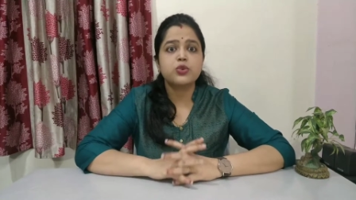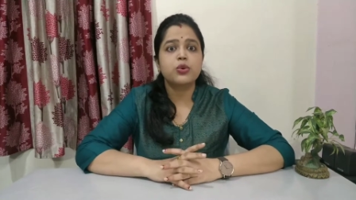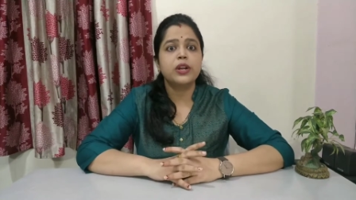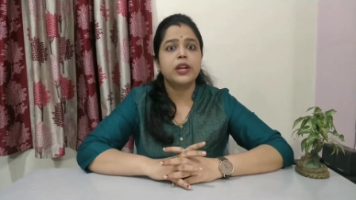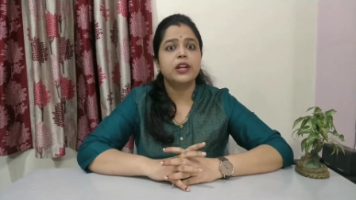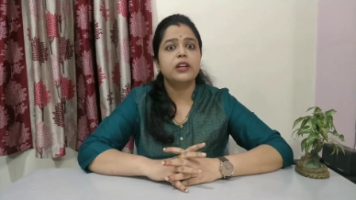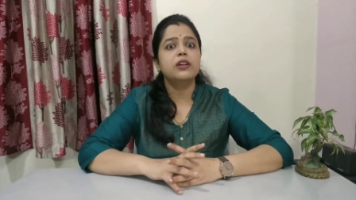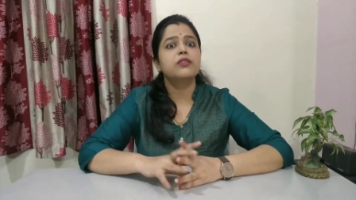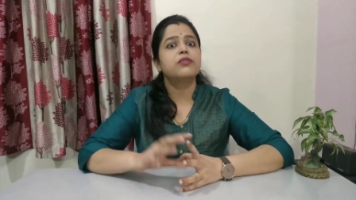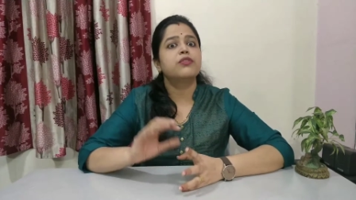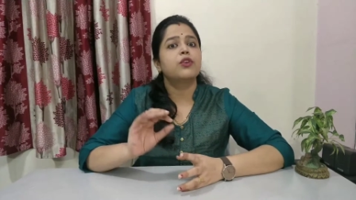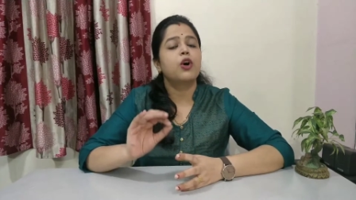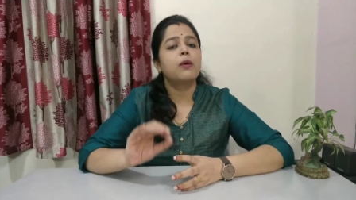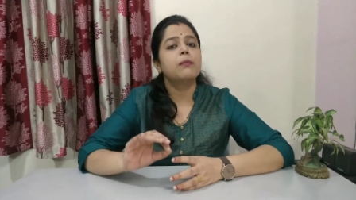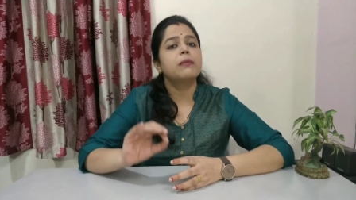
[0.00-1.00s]
student
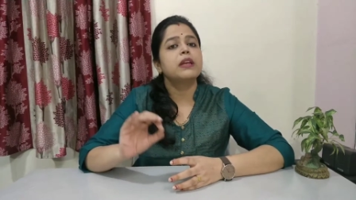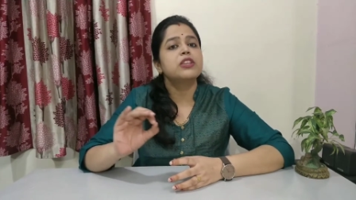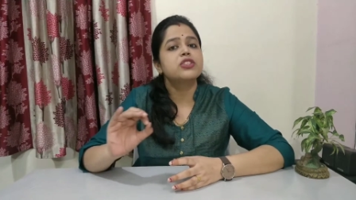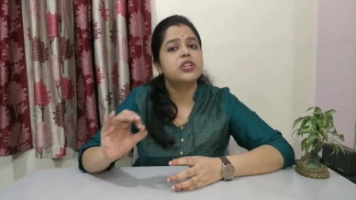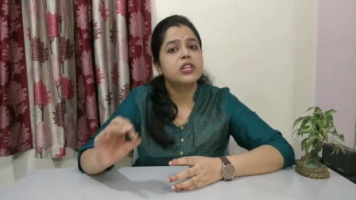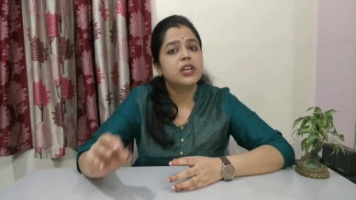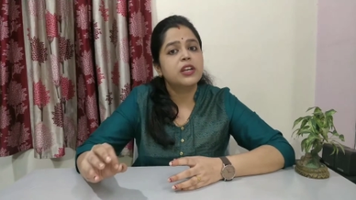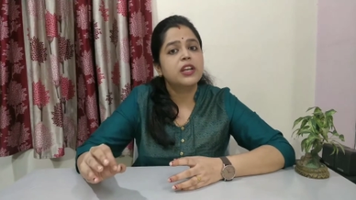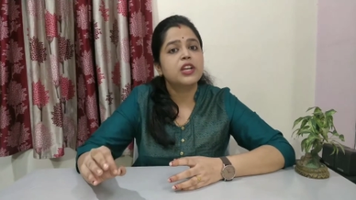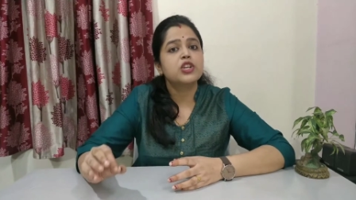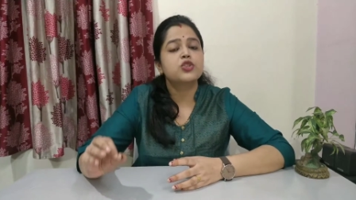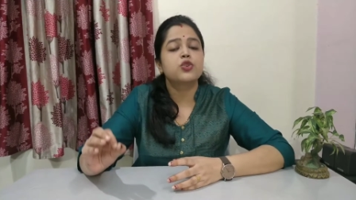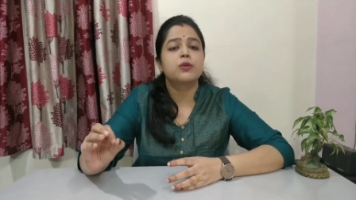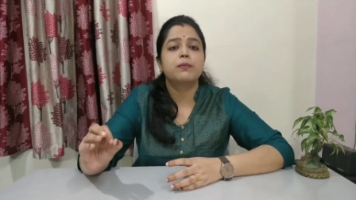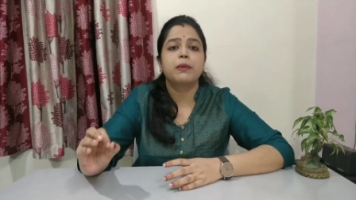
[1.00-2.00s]
from
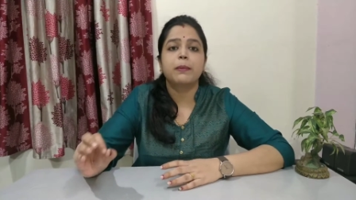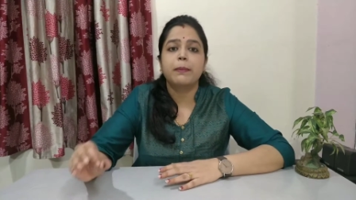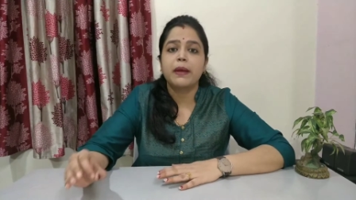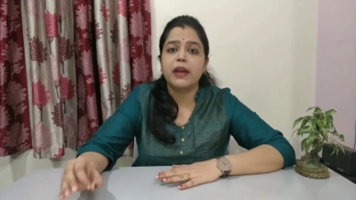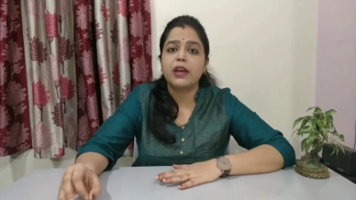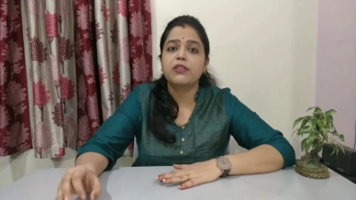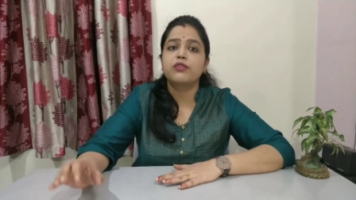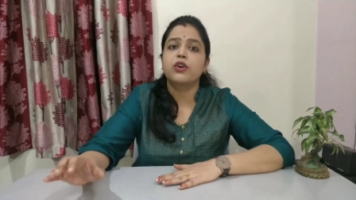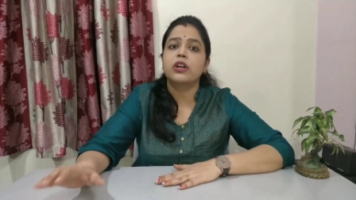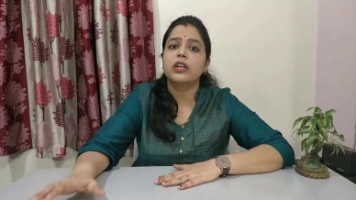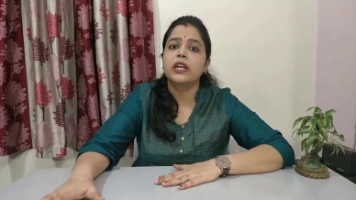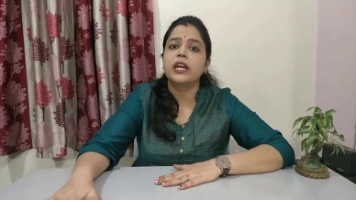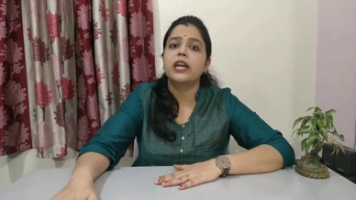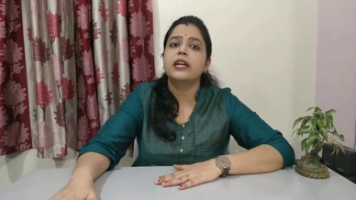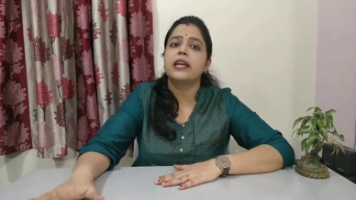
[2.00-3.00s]
engineering should prepare for
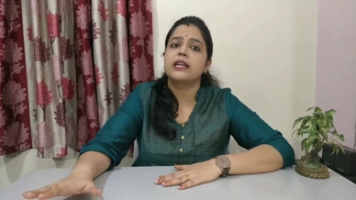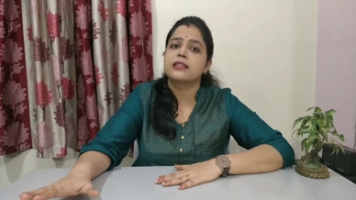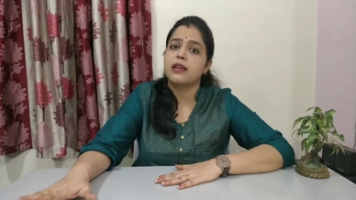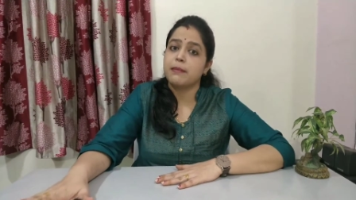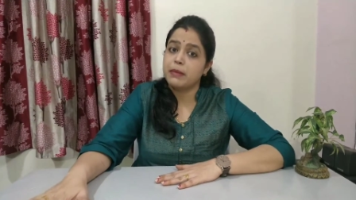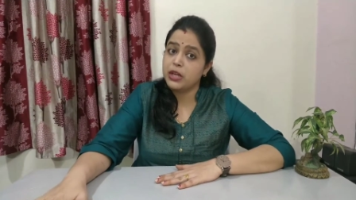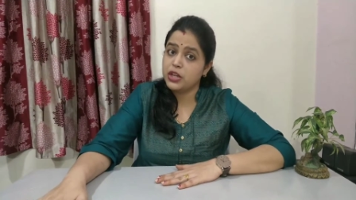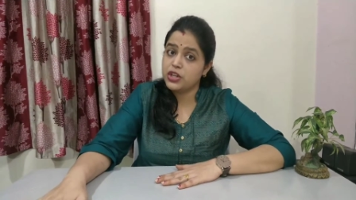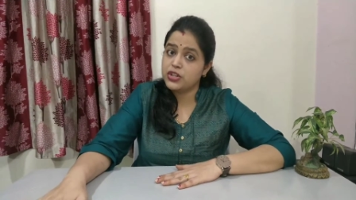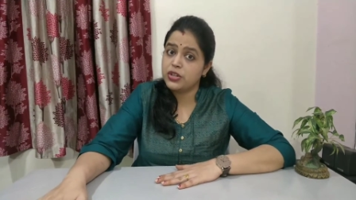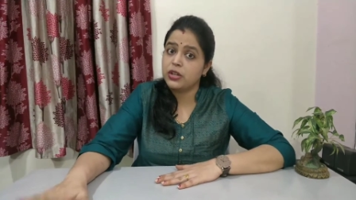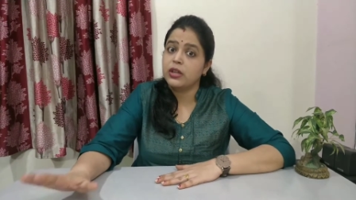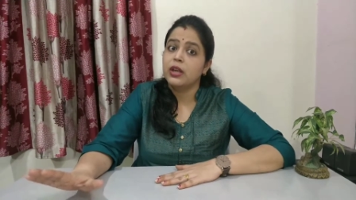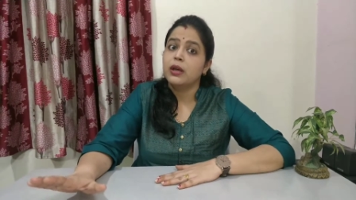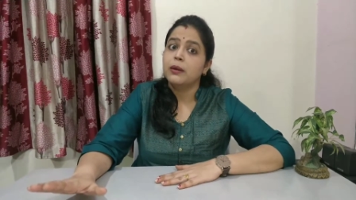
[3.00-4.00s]
GATE
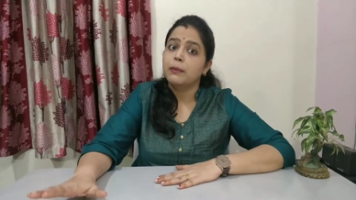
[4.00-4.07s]
examination.